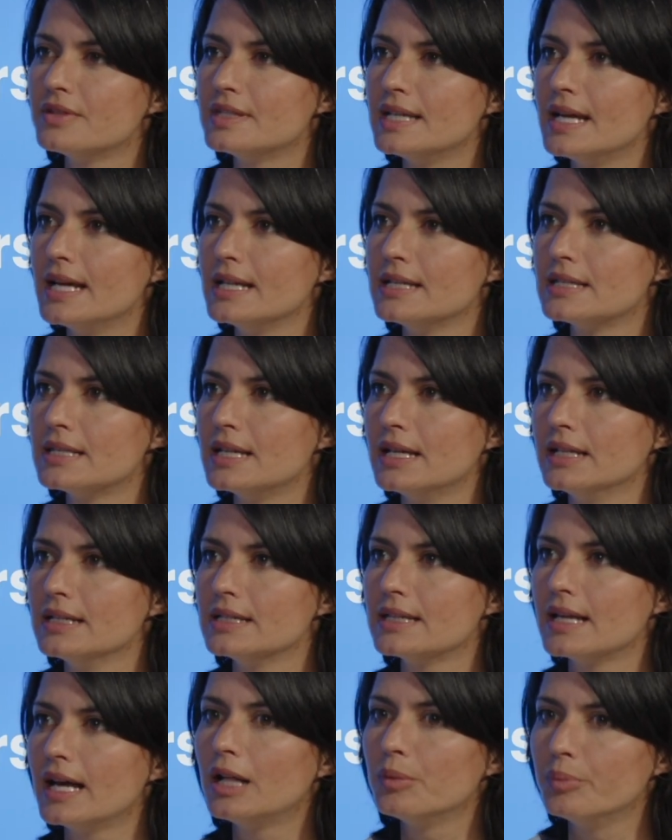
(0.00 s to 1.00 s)
sense and
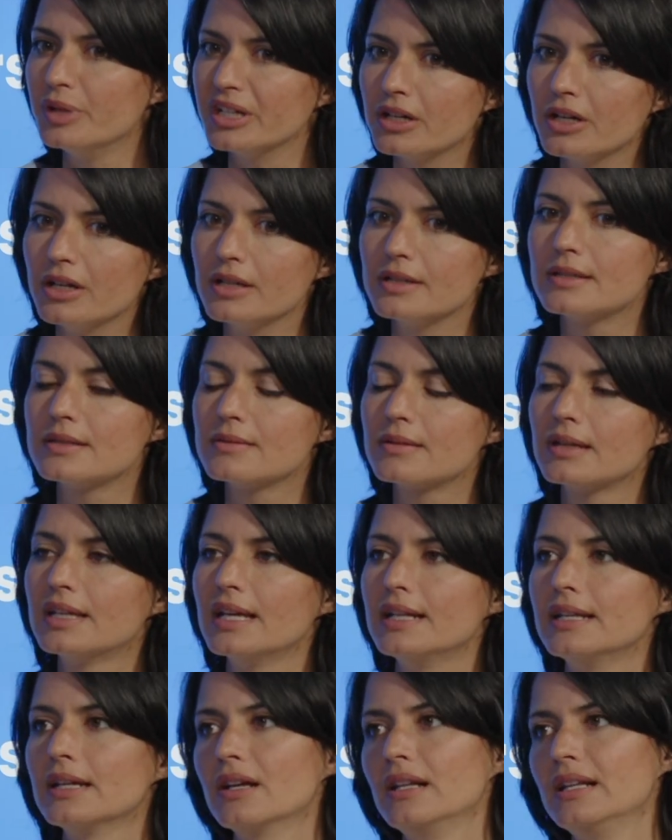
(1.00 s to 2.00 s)
is helping us
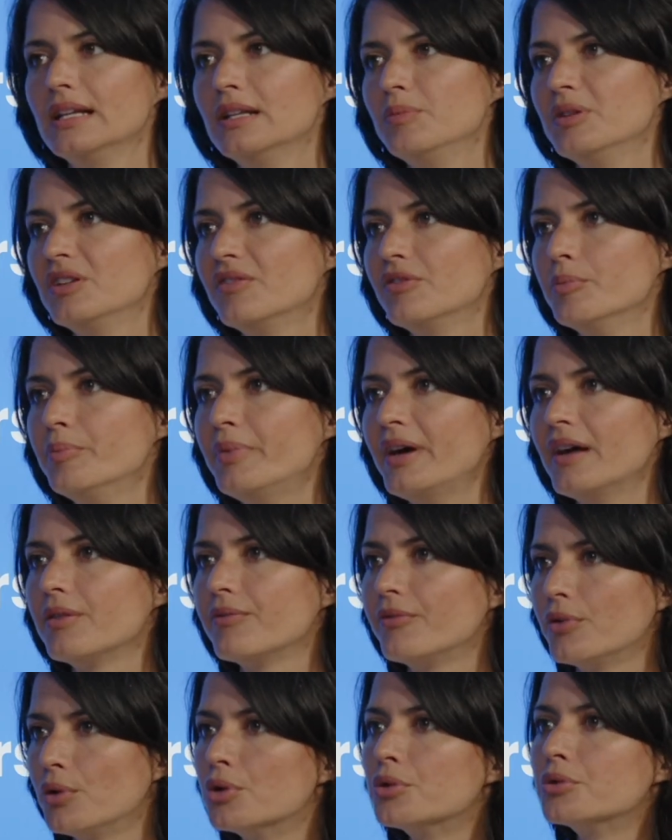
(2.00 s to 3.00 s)
getting a little bit of a path
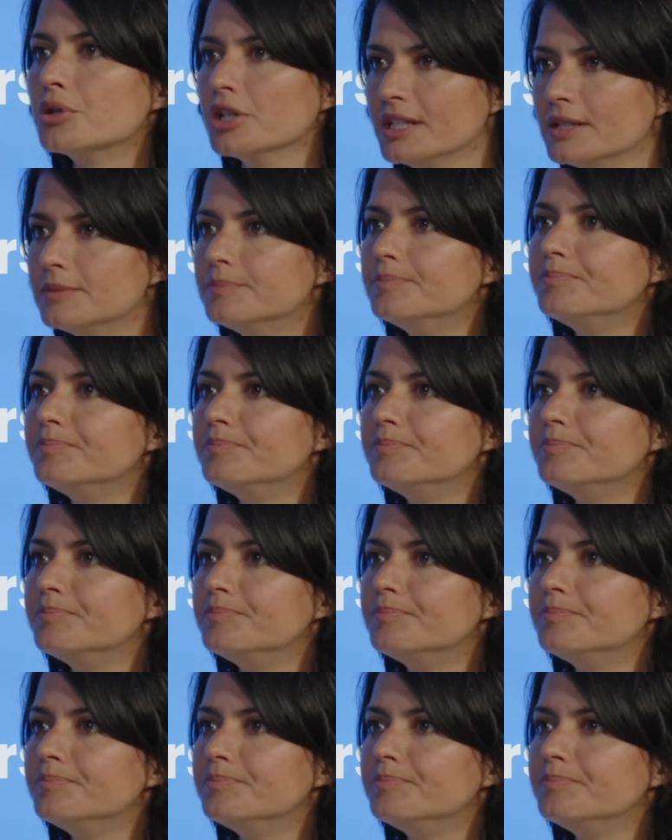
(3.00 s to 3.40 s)
forward.